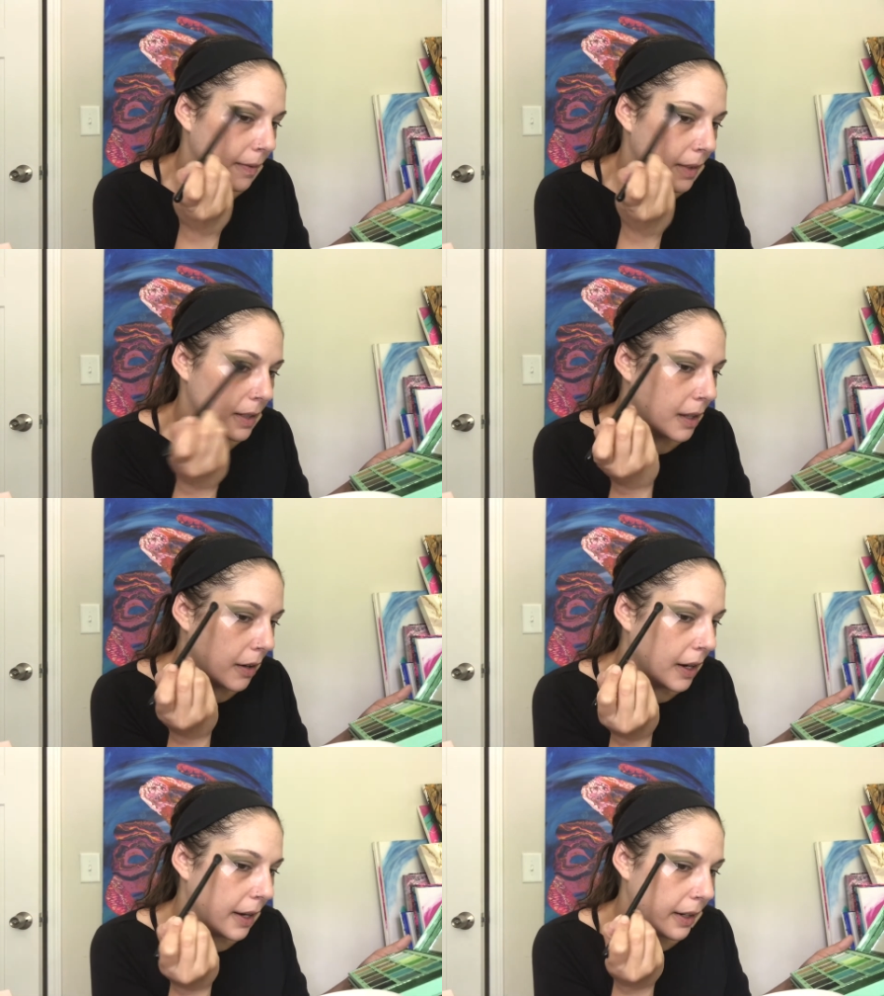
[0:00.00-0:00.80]
It's
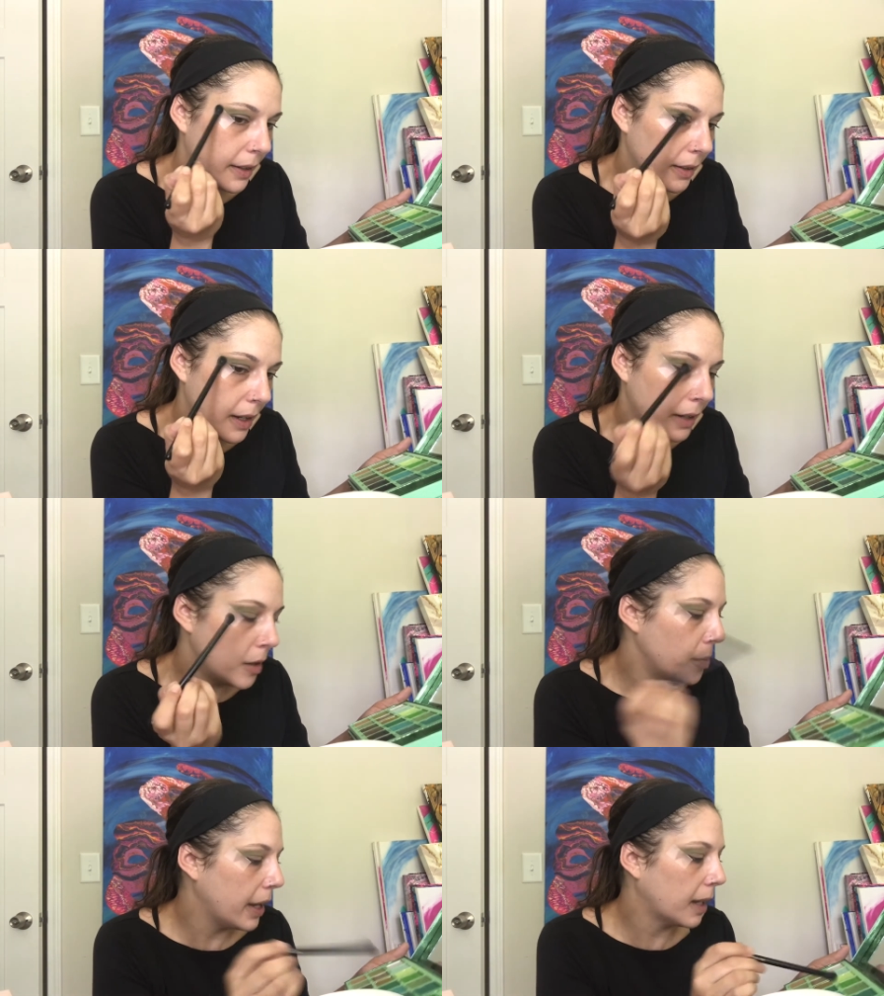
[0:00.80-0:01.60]
alright. I know
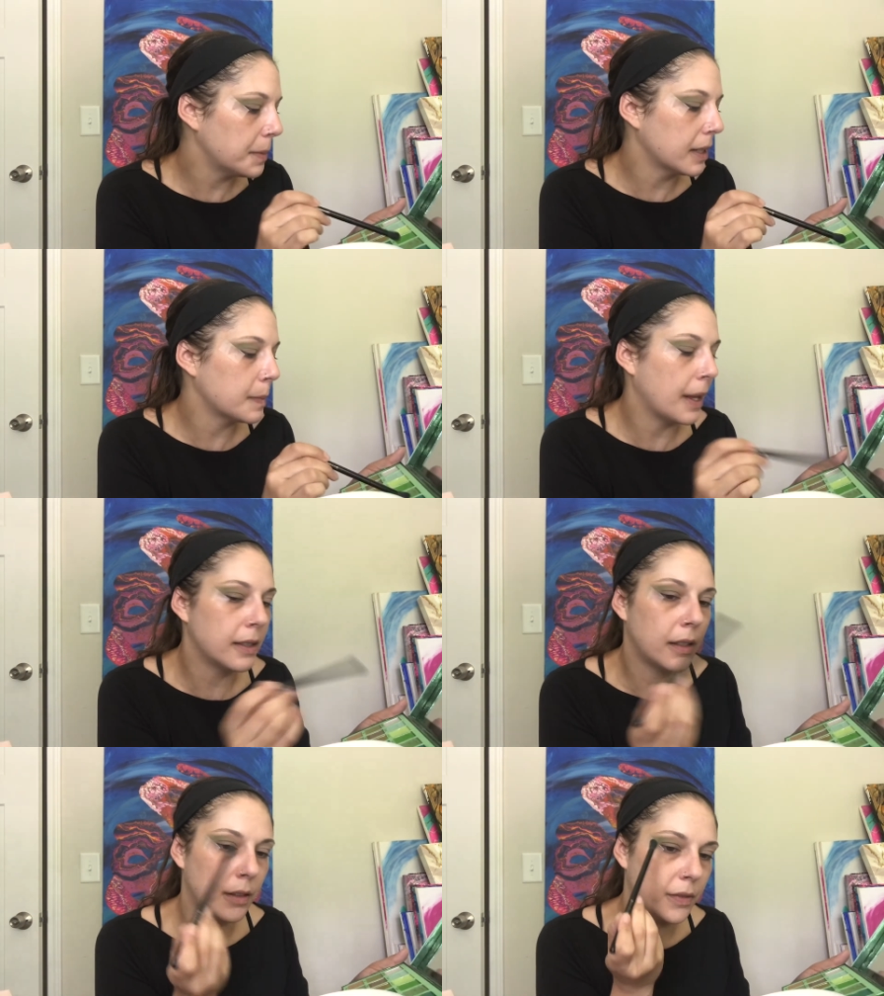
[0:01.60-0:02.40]
makeup's
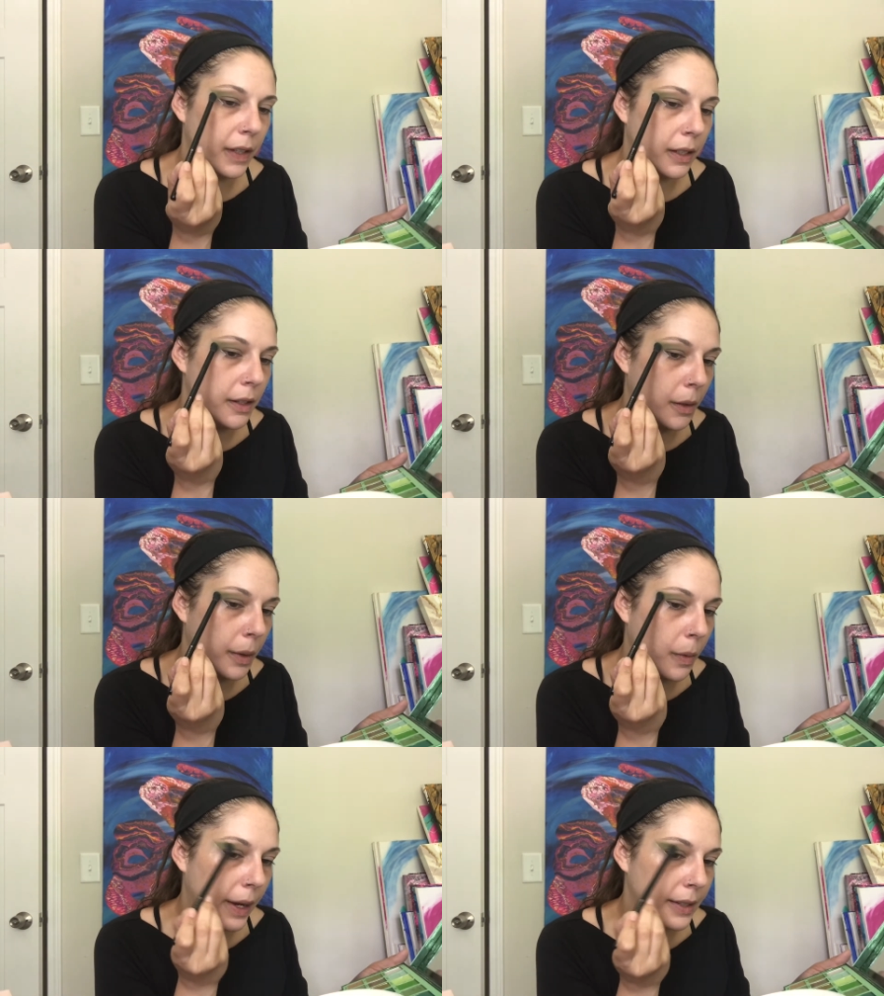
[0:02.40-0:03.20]
expensive and you don't want to
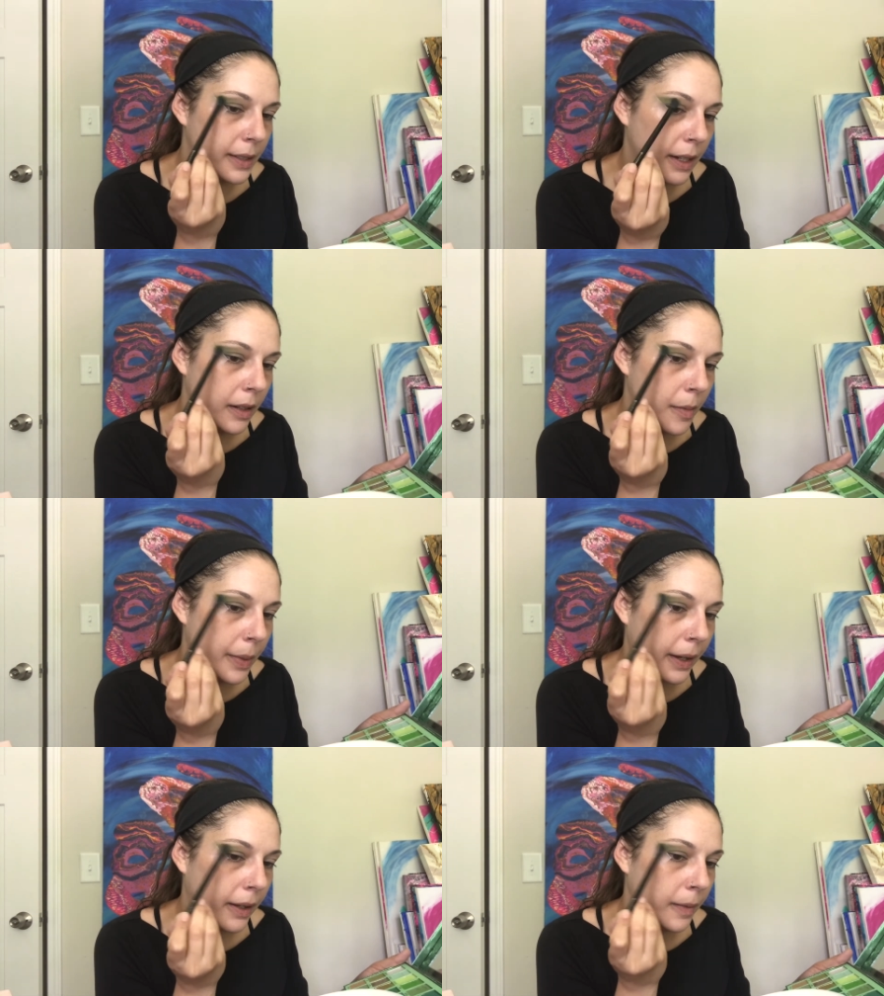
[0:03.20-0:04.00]
waste it,
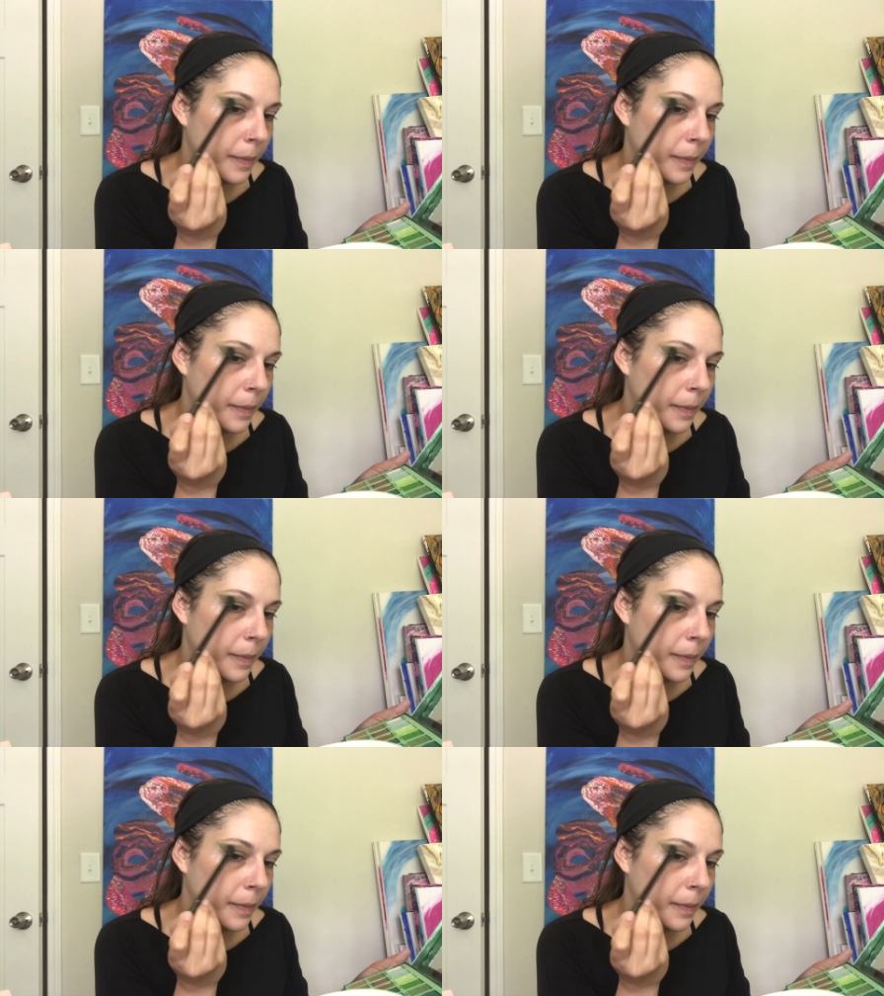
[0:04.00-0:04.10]
but